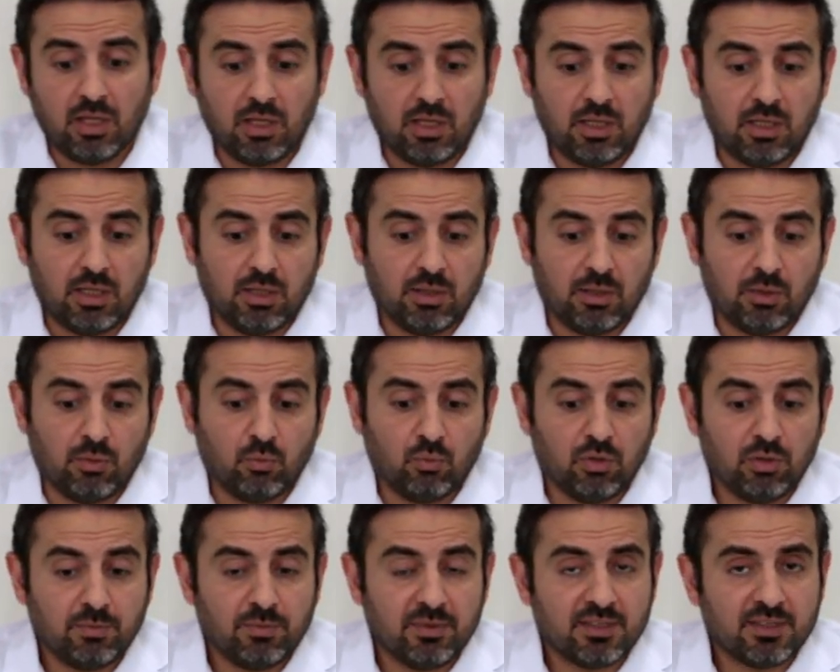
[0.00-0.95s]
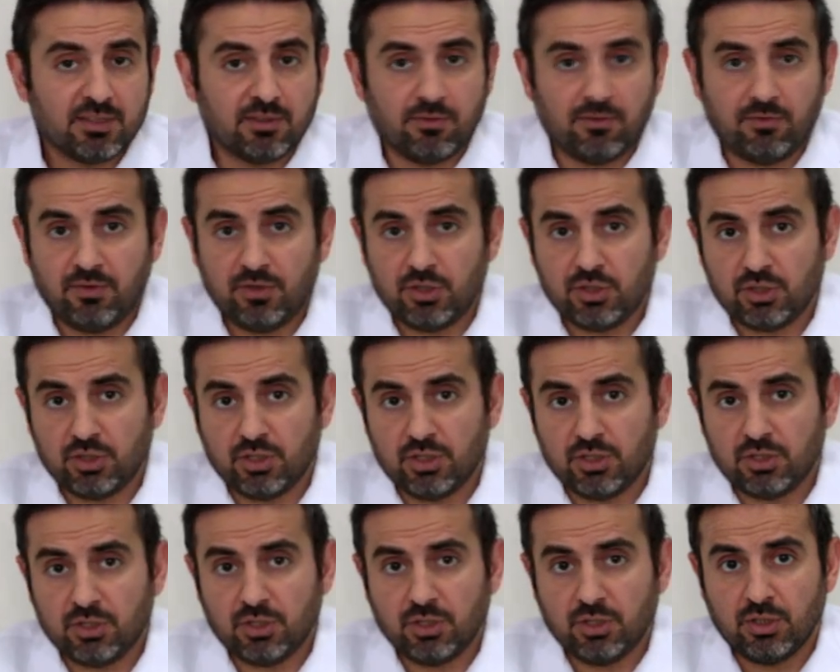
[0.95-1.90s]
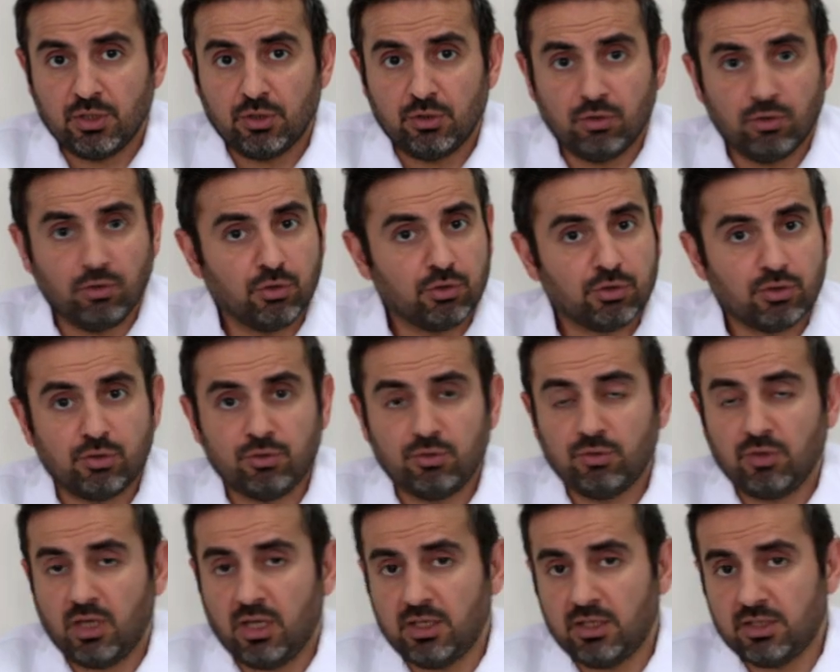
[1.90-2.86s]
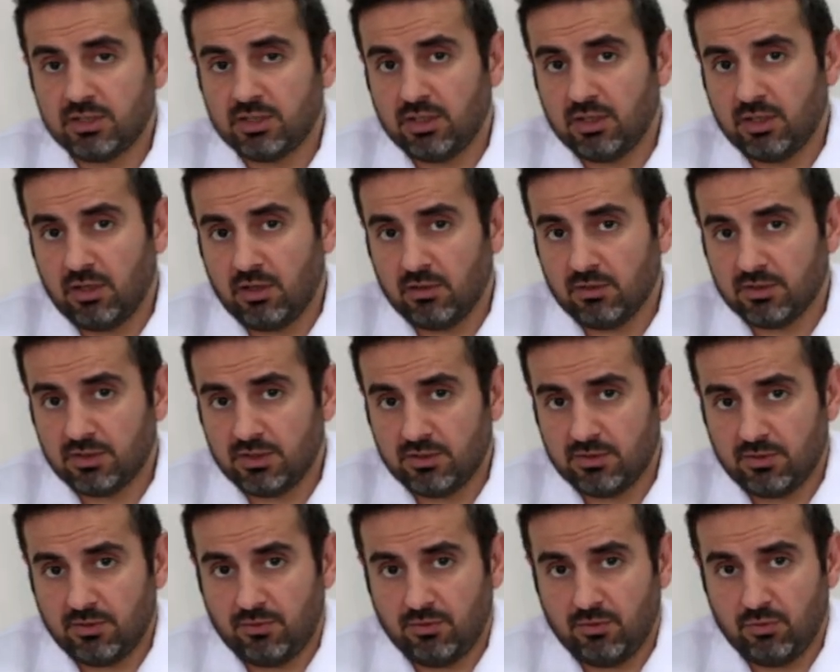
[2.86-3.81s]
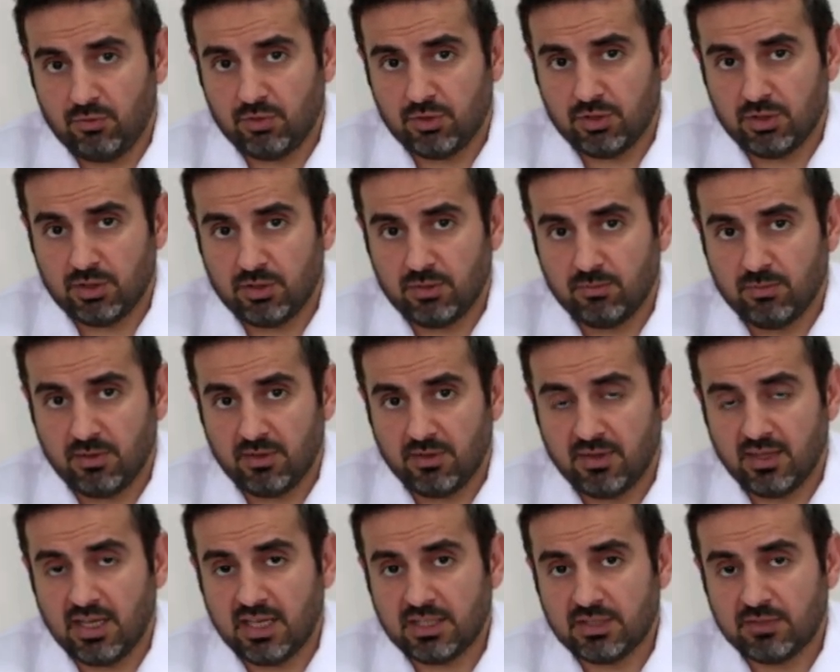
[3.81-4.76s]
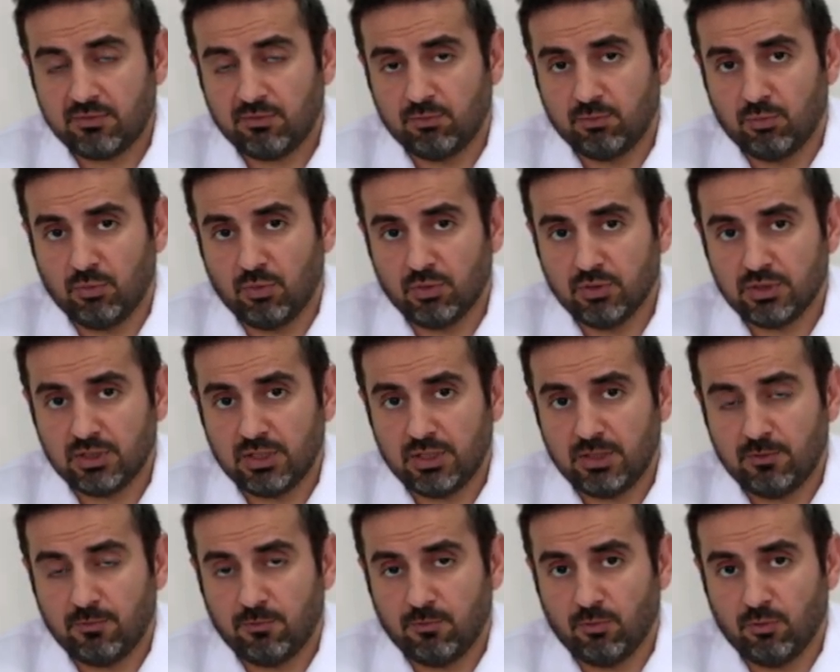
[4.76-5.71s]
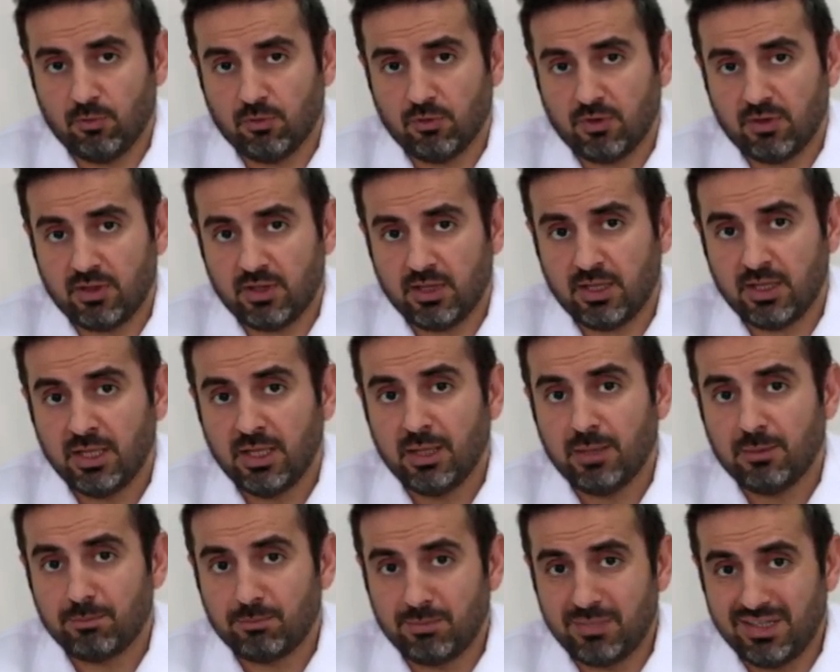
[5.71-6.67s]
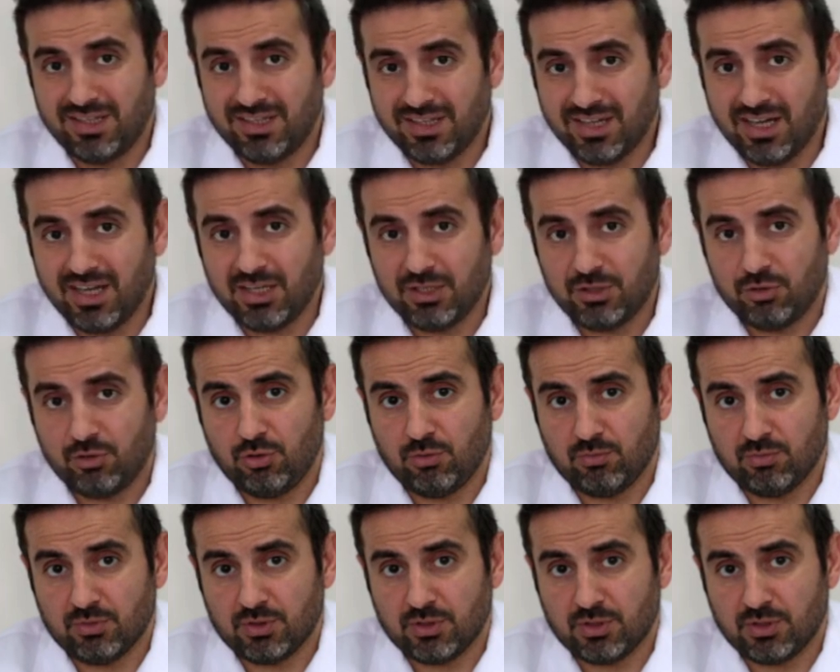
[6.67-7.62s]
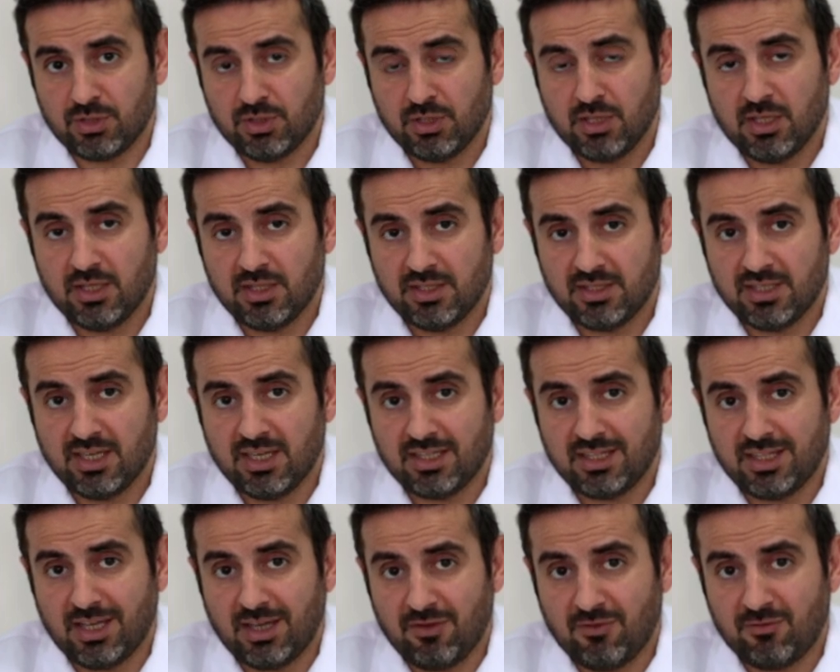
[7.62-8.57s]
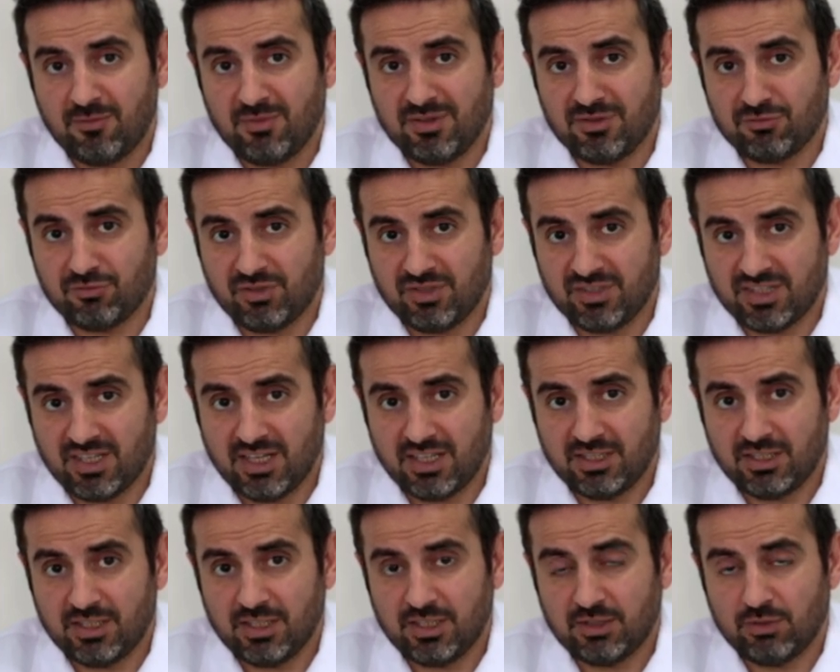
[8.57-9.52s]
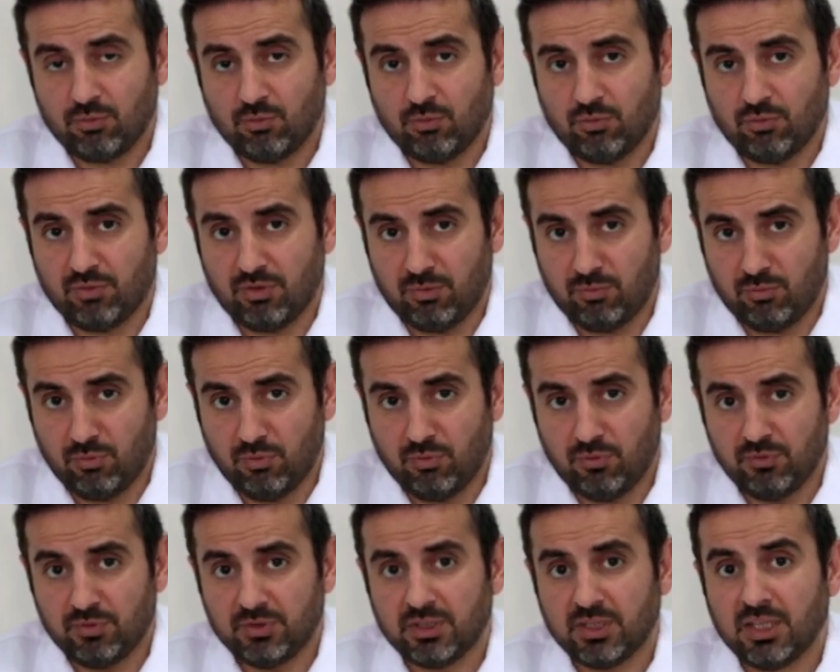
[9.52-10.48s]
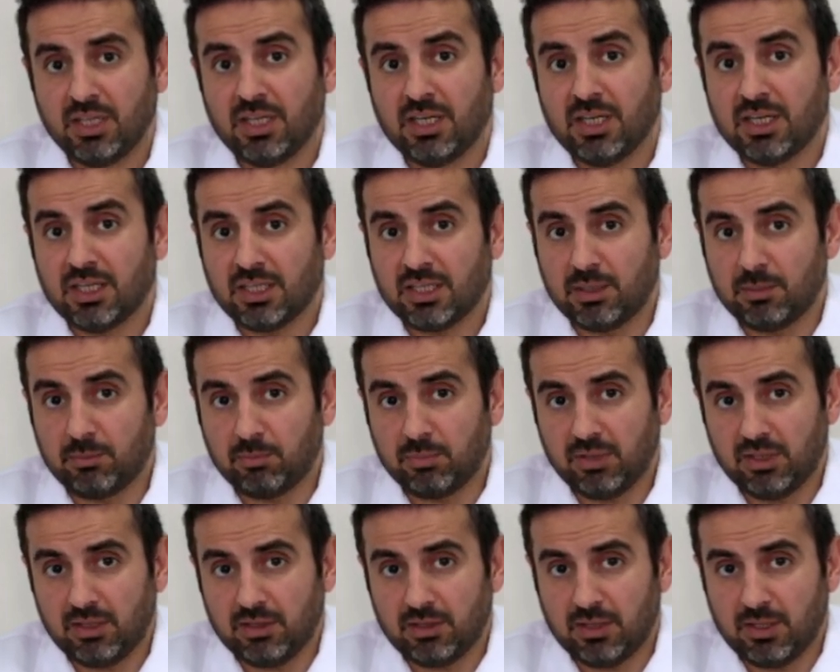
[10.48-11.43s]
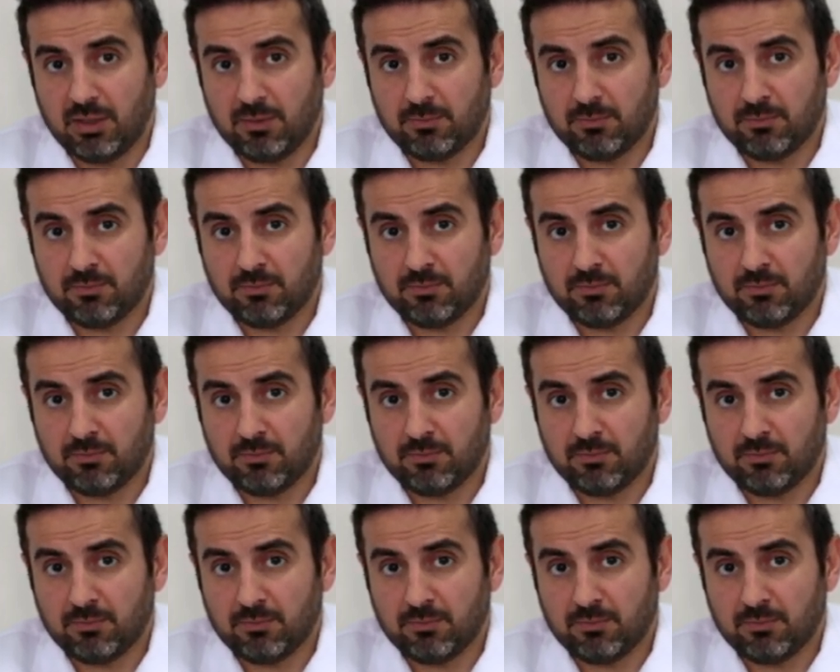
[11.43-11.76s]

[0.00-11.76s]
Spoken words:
will be sufficient not to do anything else in the future. But that's mostly for the benign tumors that have been resected or removed completely.